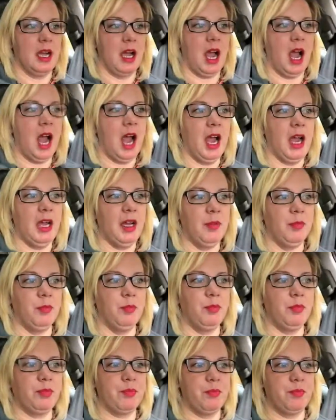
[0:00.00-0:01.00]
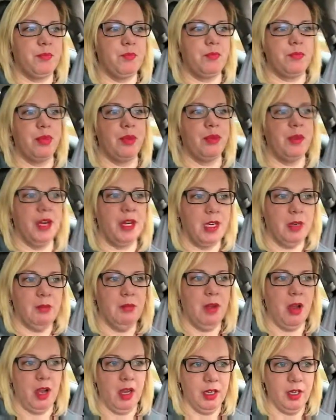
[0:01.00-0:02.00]
I'm pretty
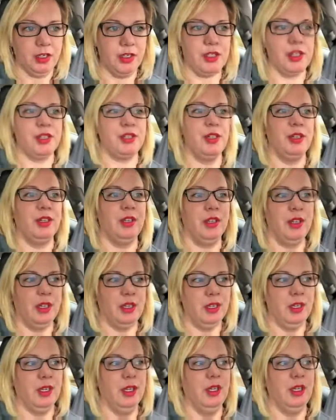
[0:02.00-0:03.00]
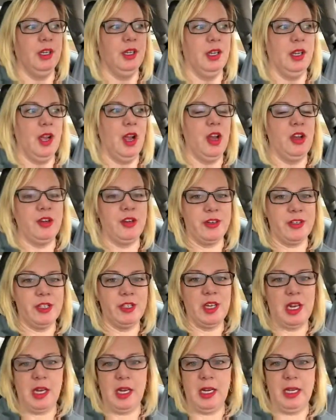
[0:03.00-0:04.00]
much
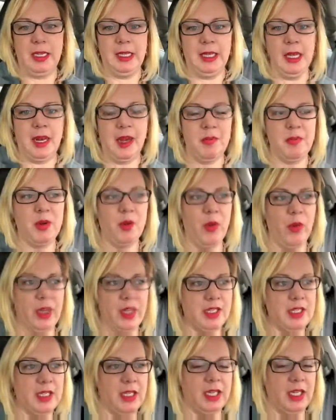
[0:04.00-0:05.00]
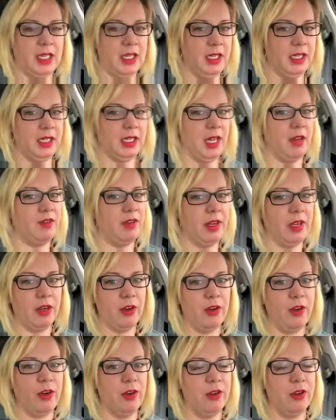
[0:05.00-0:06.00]
understanding that I'm going to need a
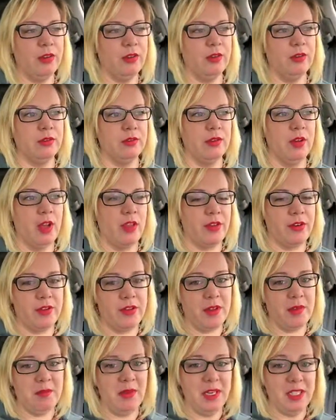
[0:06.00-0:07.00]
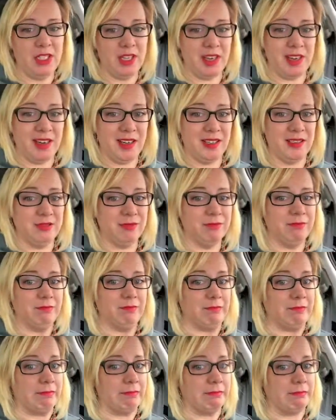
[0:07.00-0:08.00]
vehicle other than my Jetta
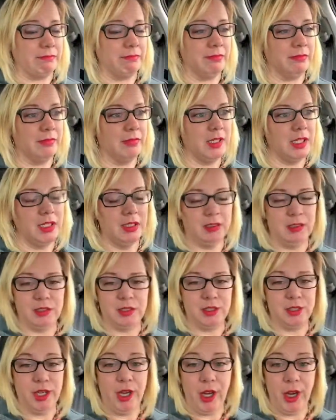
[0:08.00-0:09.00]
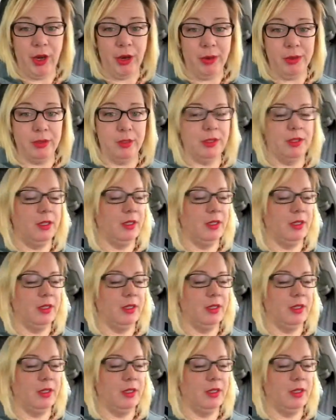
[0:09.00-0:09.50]
to tow.